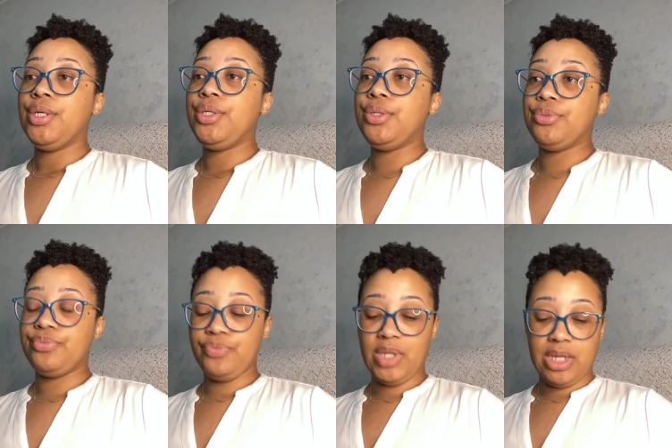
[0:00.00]
You know,
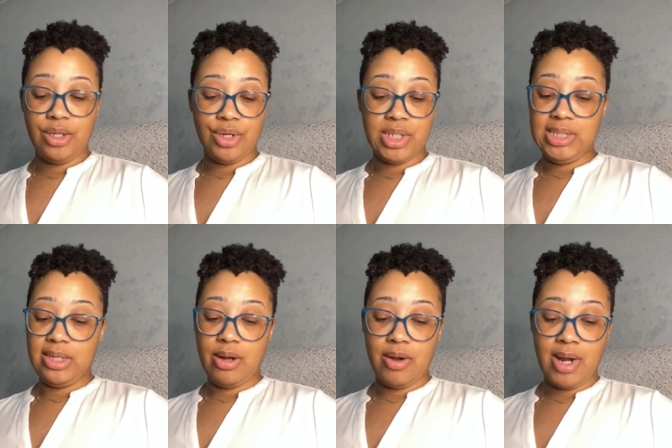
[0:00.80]
like your girl
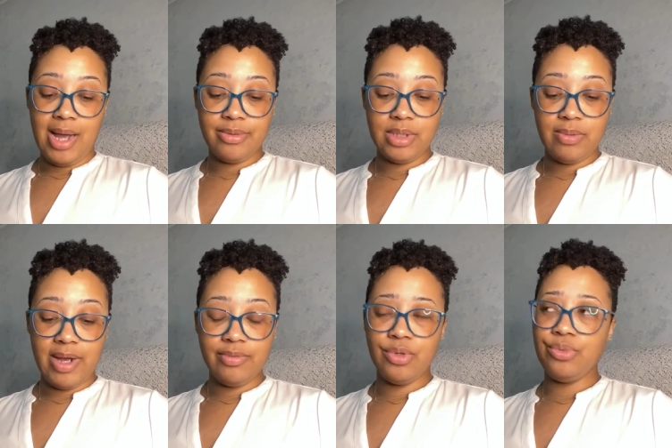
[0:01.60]
said on
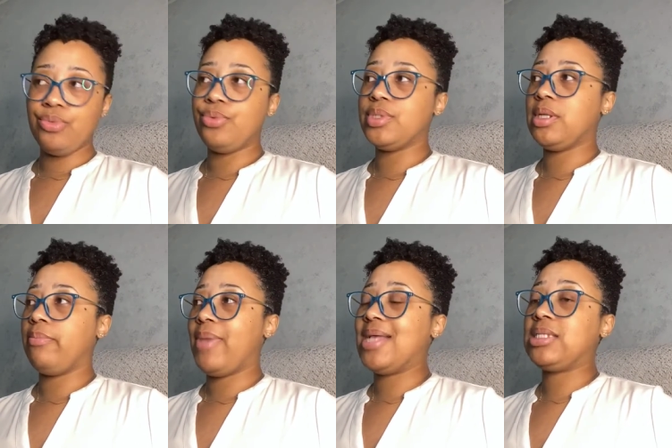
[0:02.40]
Housewives. No, what was
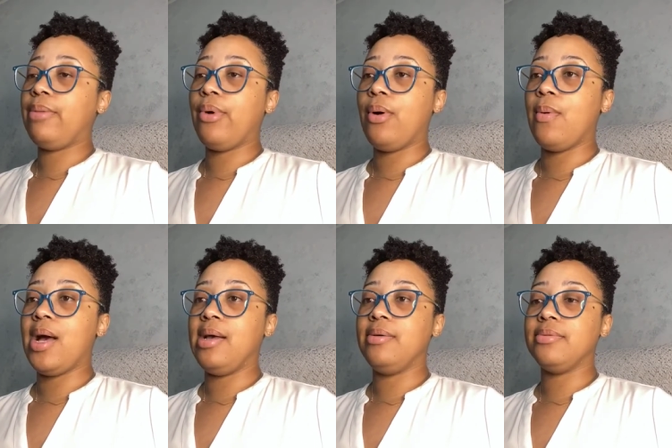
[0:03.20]
it? Basketball
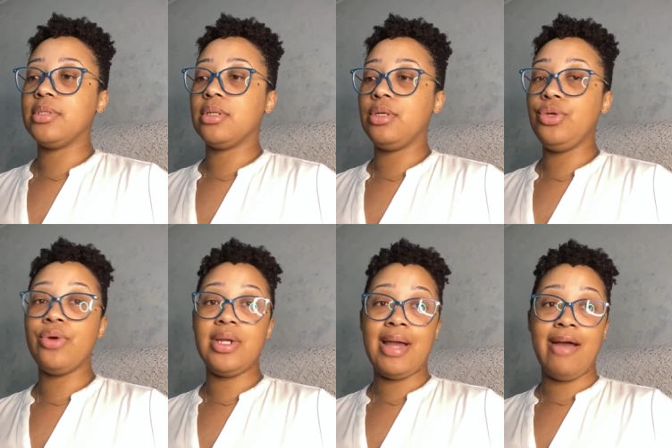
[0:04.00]
Wives. You
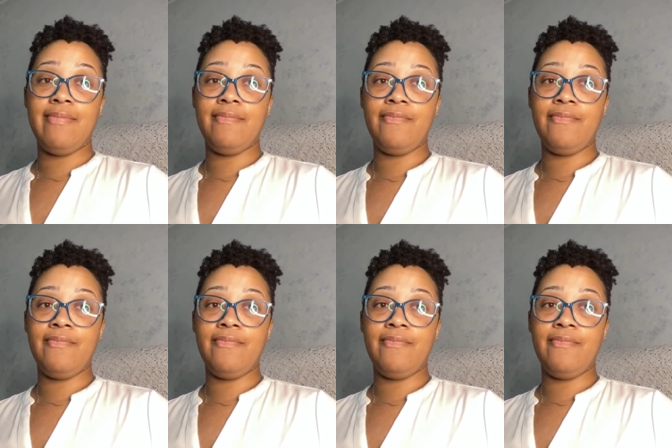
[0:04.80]
are non